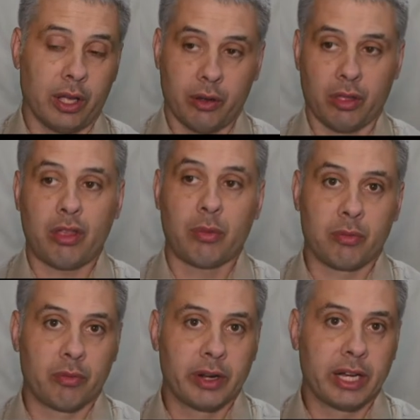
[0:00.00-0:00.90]
because this is
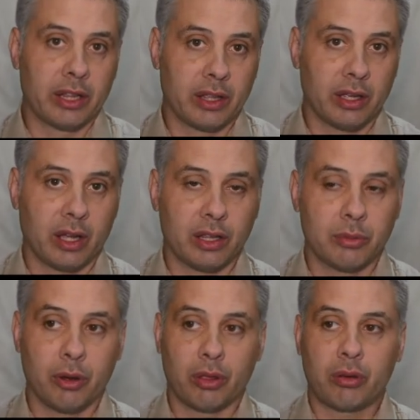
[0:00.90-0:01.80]
really the
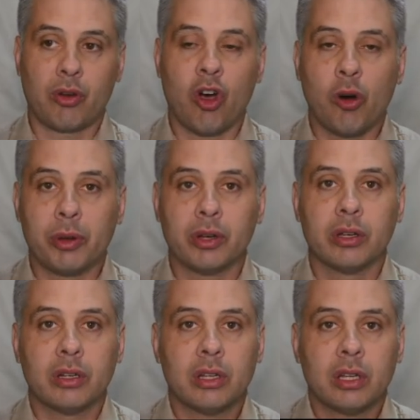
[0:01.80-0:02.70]
most
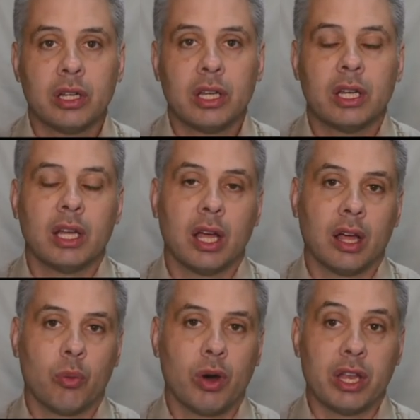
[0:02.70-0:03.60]
common
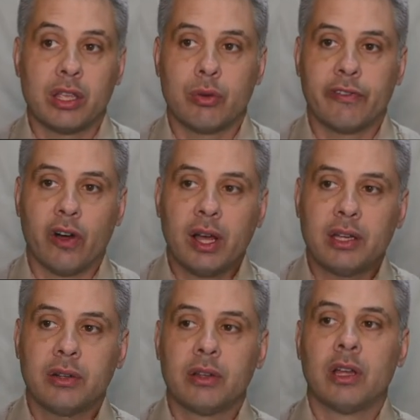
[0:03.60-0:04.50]
one that you'll find.